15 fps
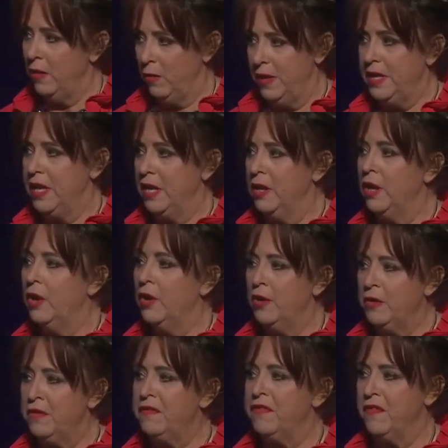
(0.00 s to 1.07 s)
that we can
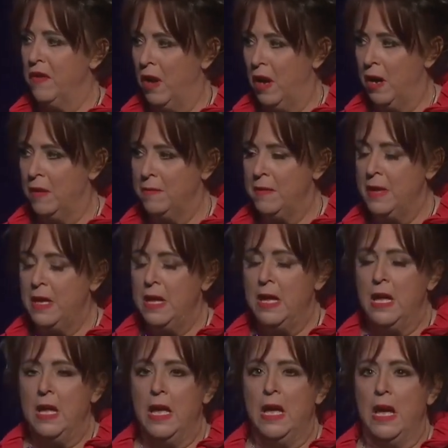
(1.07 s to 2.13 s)
learn from
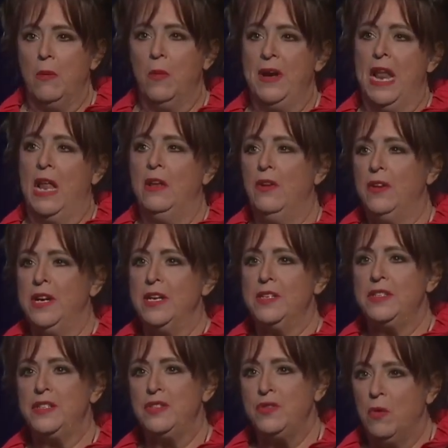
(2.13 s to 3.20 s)
when I look at a